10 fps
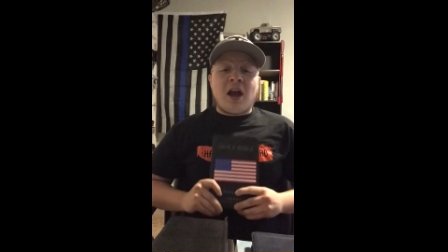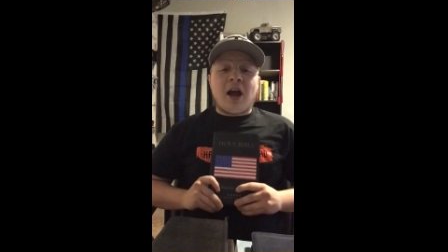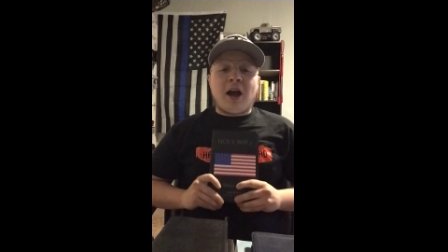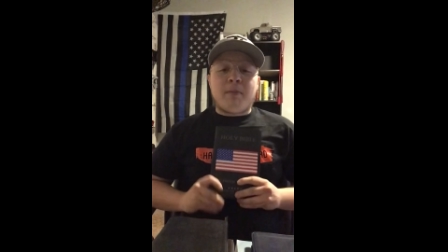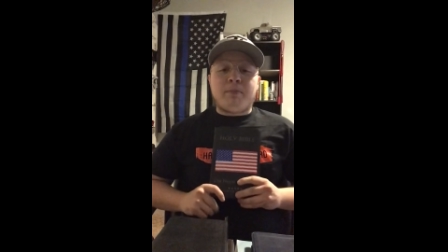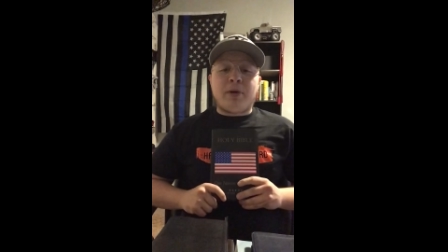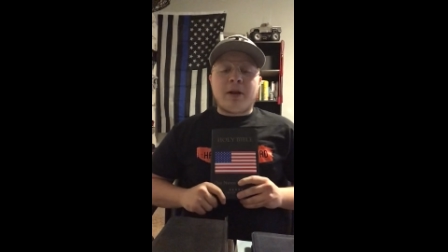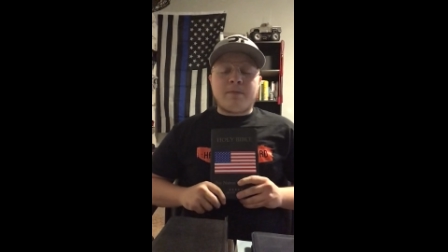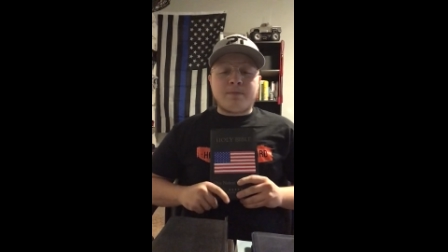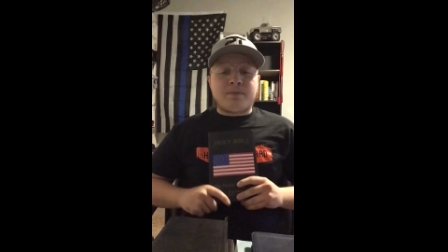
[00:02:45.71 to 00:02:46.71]

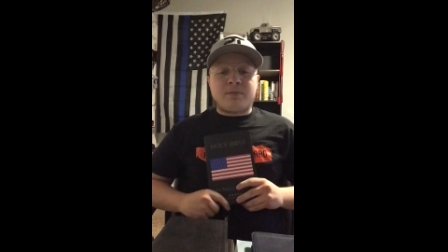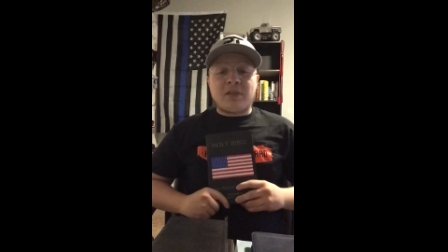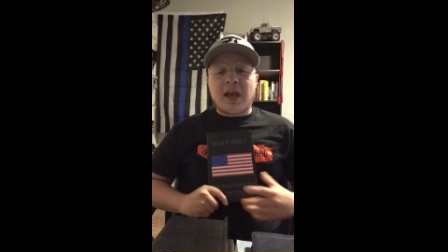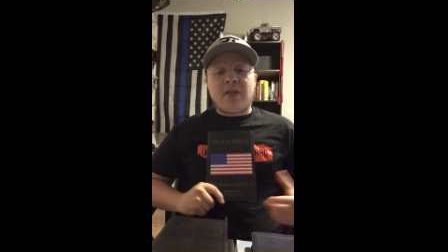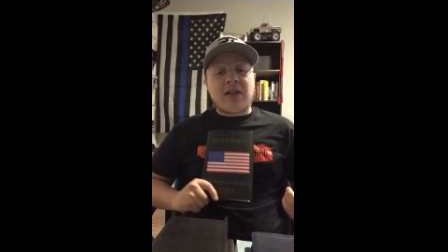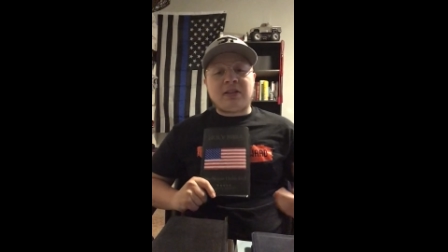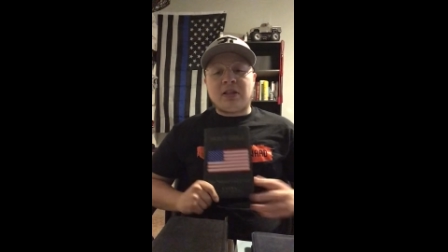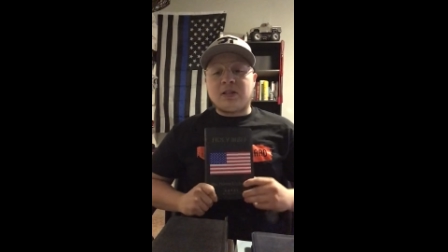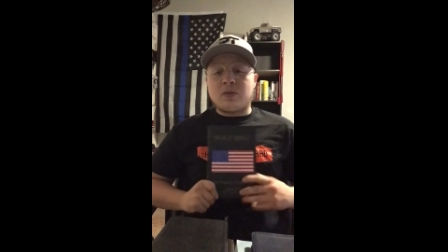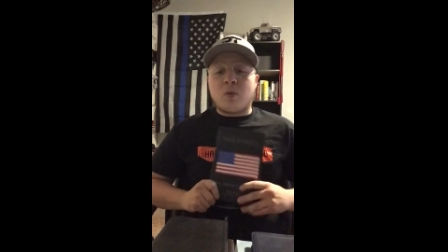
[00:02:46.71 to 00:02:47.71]
But yeah, this
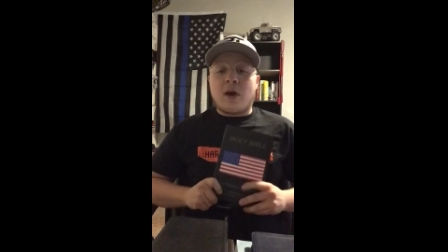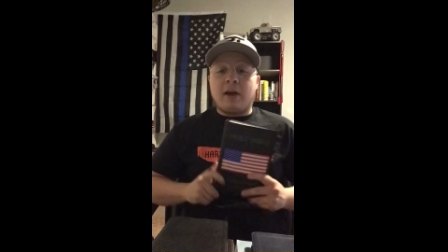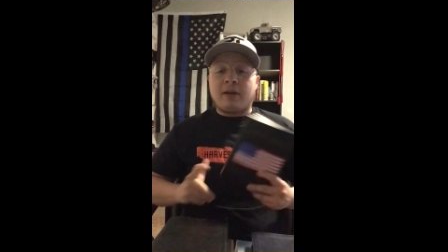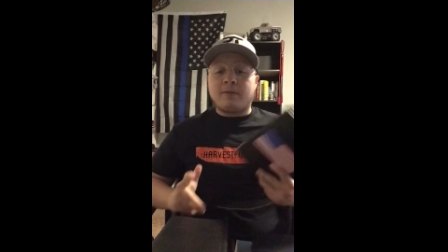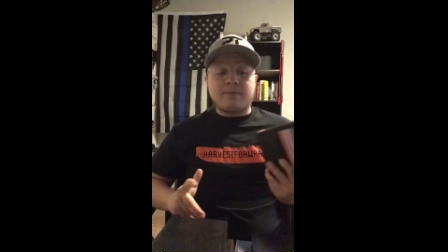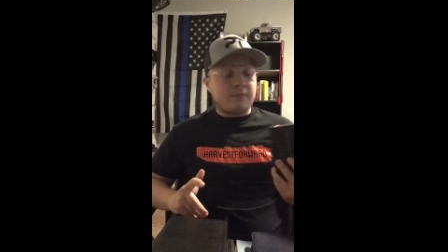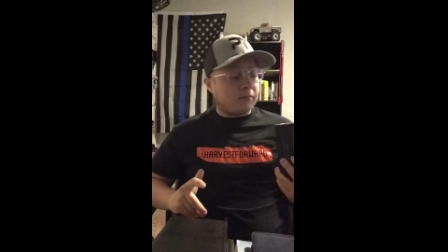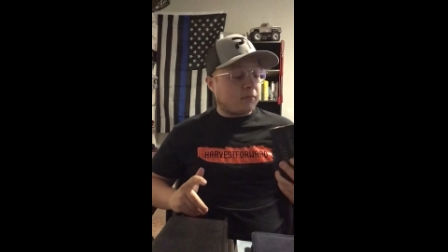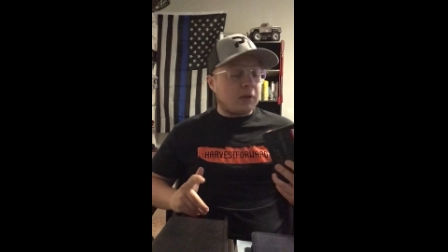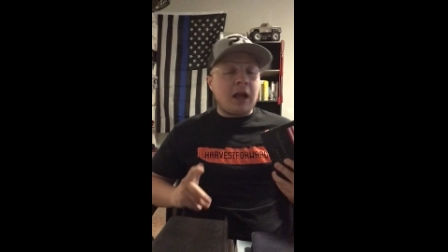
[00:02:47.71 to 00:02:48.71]
is why
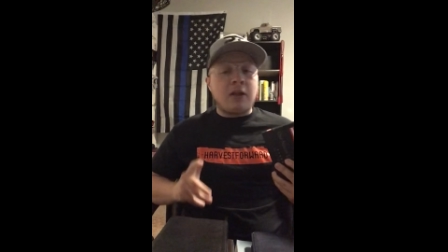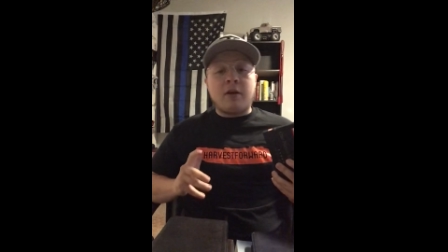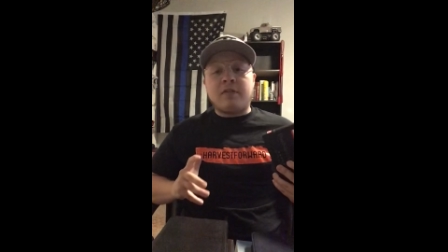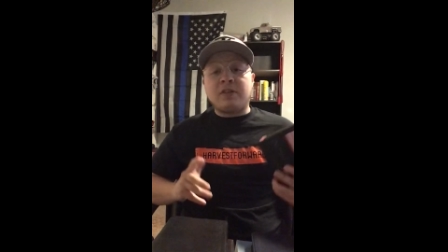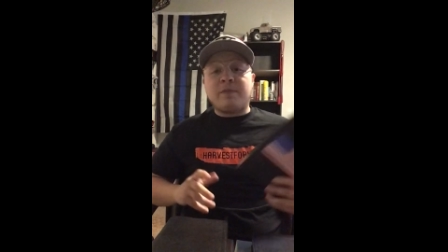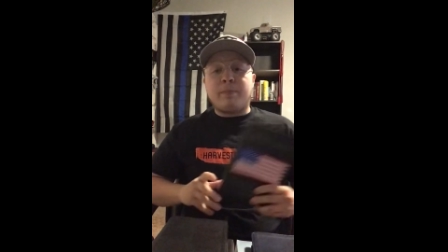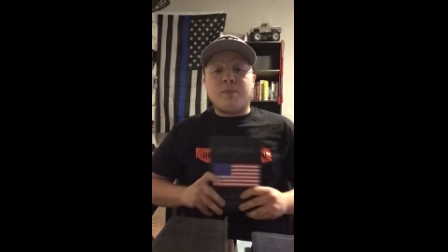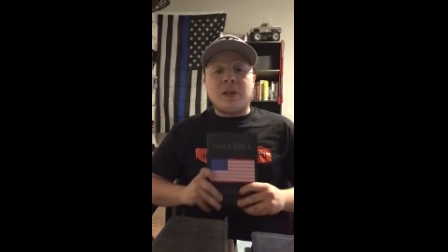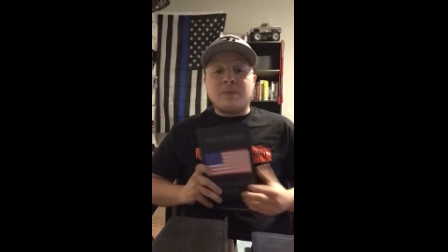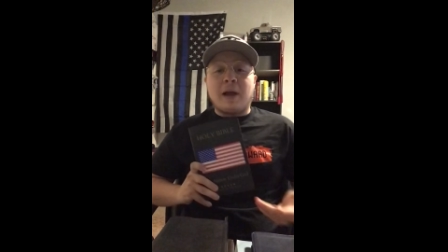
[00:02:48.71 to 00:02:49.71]
I love this
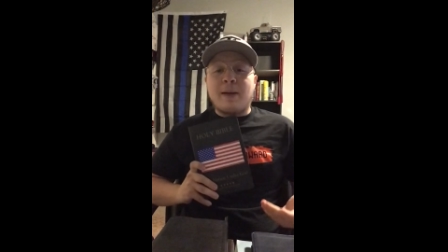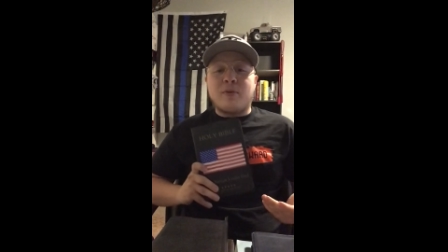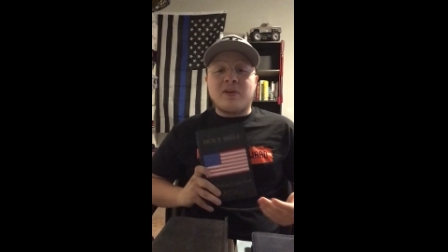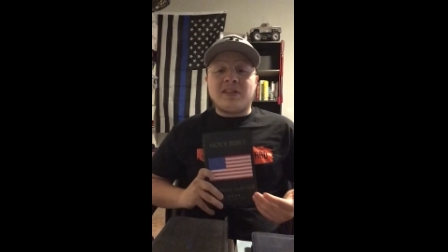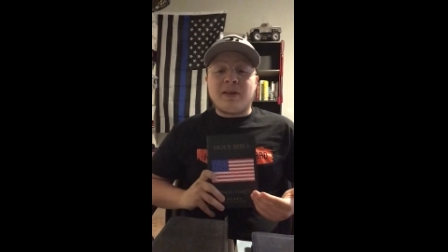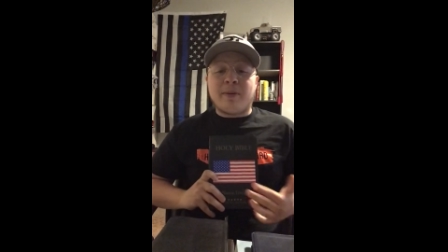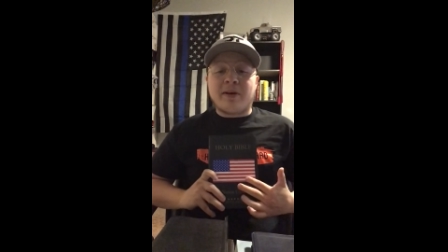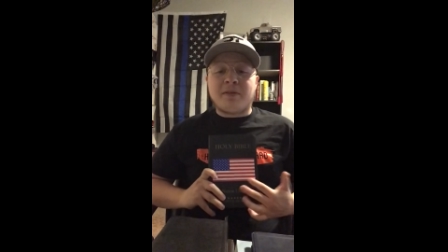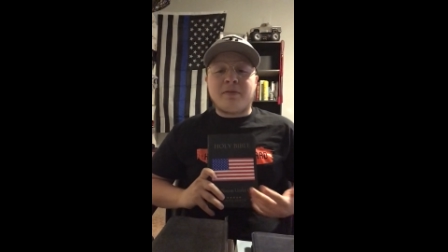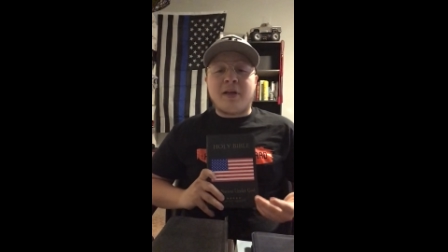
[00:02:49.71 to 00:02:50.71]
Bible, is the
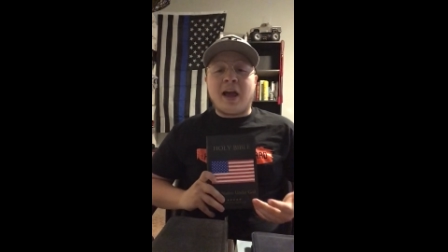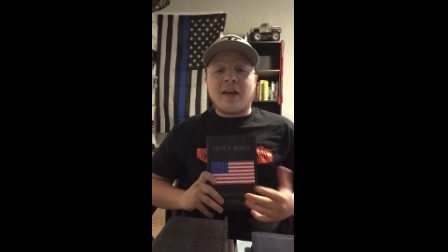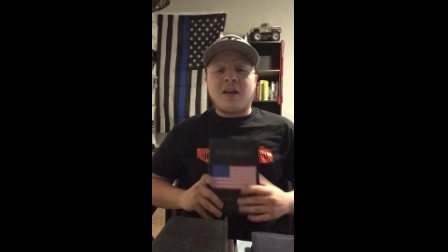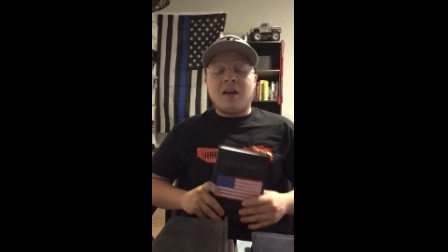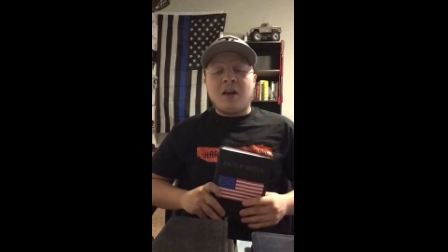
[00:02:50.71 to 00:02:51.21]
American flag.